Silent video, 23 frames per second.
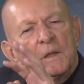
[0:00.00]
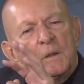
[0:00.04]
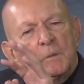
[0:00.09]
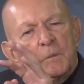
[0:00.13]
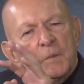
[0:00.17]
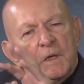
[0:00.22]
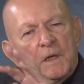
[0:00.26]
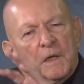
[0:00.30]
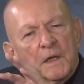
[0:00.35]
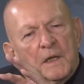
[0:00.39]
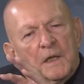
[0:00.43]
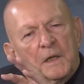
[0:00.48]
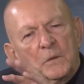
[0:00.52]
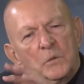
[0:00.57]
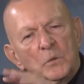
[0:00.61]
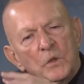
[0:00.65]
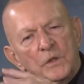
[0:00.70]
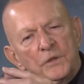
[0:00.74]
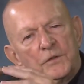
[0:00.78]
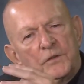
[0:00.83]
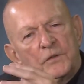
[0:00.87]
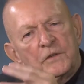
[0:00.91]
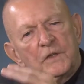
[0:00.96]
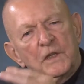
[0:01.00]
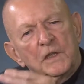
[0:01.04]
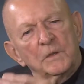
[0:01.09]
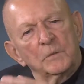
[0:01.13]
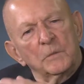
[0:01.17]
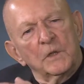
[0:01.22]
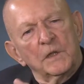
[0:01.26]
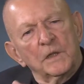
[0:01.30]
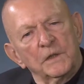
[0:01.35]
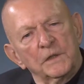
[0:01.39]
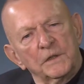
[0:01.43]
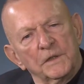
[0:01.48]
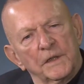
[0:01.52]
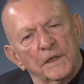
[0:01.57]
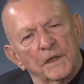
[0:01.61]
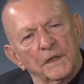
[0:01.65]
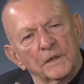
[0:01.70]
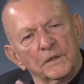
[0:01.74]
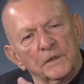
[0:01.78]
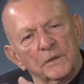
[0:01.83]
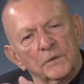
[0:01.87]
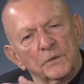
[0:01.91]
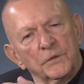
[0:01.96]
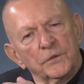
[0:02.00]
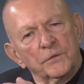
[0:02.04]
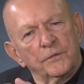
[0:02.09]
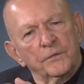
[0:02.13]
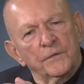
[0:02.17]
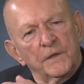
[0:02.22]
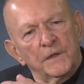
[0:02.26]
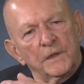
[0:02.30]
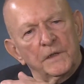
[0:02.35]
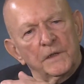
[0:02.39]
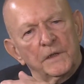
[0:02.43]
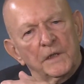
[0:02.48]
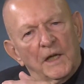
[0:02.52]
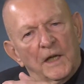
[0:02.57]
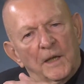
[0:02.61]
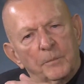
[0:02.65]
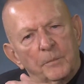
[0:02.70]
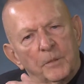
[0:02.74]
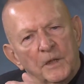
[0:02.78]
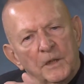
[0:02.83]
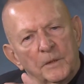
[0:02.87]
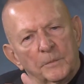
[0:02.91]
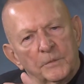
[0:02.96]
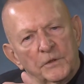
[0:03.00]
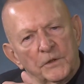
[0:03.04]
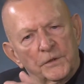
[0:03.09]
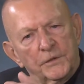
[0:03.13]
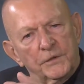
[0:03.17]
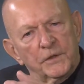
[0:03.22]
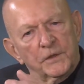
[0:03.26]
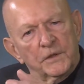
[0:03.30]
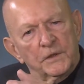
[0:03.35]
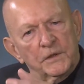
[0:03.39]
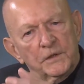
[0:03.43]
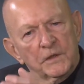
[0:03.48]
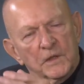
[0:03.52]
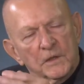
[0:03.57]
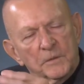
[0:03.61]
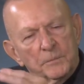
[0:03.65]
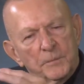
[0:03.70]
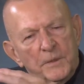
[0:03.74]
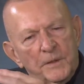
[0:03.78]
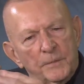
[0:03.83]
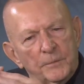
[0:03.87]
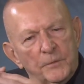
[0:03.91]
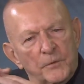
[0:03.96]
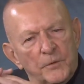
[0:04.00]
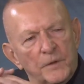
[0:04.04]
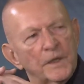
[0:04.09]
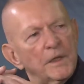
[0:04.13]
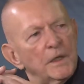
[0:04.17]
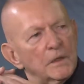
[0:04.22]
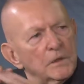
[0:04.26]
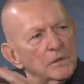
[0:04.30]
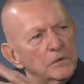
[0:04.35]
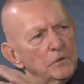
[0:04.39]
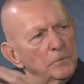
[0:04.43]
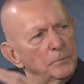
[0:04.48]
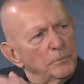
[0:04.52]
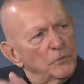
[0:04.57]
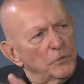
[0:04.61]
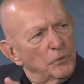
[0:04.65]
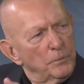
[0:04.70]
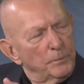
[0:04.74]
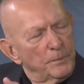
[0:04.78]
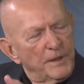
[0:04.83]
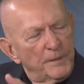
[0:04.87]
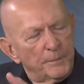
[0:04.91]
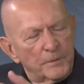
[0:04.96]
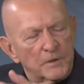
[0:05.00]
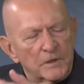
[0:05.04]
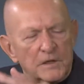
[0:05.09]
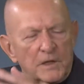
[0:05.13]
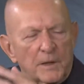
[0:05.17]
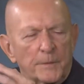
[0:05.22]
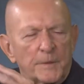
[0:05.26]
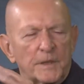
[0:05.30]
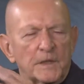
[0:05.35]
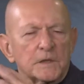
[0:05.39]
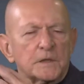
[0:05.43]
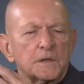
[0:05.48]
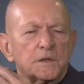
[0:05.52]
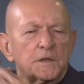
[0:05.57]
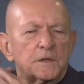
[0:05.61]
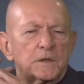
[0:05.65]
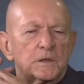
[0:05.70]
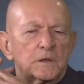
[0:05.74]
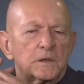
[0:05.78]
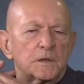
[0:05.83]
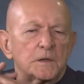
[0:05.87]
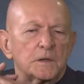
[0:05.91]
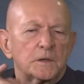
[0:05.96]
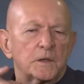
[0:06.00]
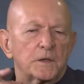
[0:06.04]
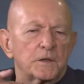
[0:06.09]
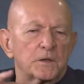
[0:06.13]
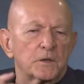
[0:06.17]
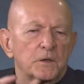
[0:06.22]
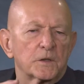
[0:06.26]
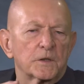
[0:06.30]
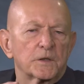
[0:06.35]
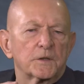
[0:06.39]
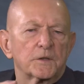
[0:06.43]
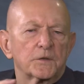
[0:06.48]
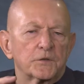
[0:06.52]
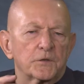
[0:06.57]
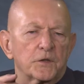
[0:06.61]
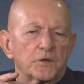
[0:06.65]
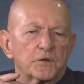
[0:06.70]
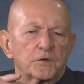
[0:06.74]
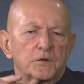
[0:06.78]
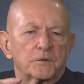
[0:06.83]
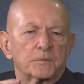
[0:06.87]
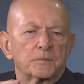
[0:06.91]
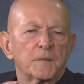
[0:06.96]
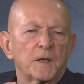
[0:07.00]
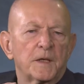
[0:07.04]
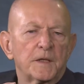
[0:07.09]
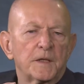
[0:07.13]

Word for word: But it had one statement in there that was very applicable to the young people we had, new, new people coming in the, into the organization,